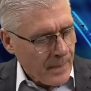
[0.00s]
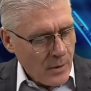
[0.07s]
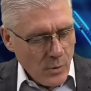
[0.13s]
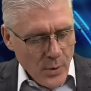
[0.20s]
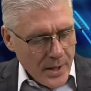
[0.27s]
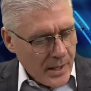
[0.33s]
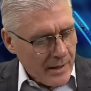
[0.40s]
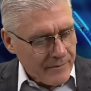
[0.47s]

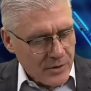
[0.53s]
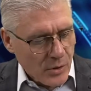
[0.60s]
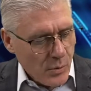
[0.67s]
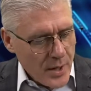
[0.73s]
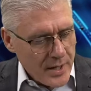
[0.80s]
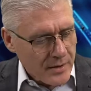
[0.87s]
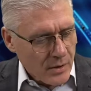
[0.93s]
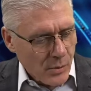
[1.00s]
Week after
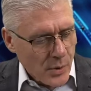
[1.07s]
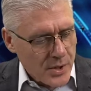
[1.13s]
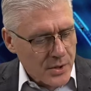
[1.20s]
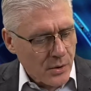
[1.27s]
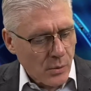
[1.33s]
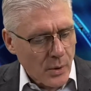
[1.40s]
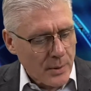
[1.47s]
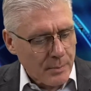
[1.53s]
week, the
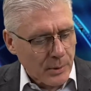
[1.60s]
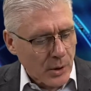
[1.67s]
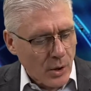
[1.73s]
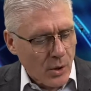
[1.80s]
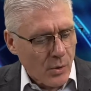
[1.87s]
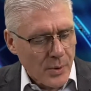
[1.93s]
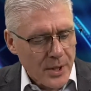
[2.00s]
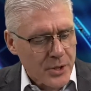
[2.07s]
whistle would
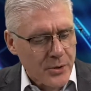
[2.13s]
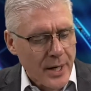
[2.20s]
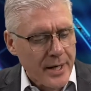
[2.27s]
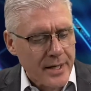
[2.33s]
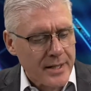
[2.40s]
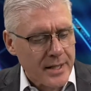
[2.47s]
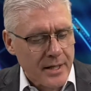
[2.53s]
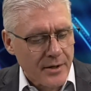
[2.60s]
blow. We
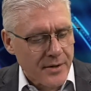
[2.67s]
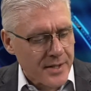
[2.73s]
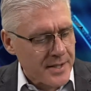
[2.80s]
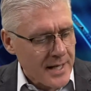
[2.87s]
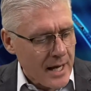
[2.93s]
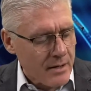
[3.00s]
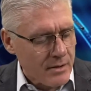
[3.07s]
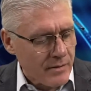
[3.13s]
dreaded to hear the
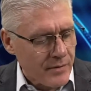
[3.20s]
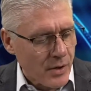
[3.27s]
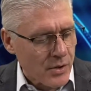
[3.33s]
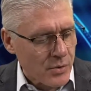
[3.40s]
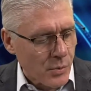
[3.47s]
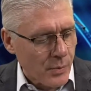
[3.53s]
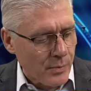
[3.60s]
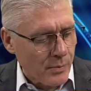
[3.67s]
sound of
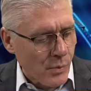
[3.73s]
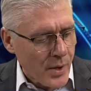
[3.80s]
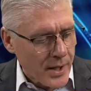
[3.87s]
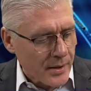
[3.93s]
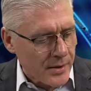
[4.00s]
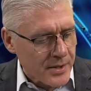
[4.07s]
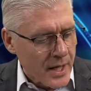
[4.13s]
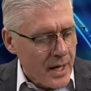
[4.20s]
those
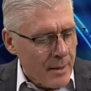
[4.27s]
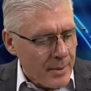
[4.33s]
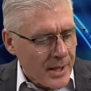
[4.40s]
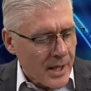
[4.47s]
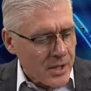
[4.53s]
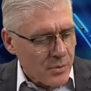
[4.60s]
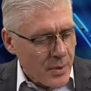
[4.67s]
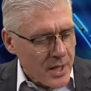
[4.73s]
wheels
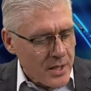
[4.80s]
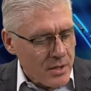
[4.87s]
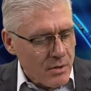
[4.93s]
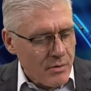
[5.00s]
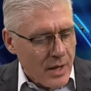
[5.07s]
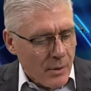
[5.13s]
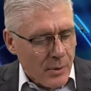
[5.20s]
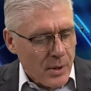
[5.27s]
because we
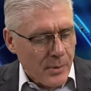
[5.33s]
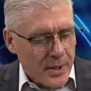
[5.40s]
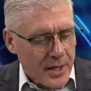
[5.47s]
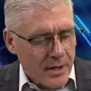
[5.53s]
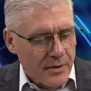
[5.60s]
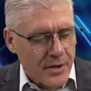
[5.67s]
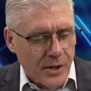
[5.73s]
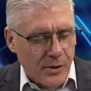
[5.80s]
knew that we would hear the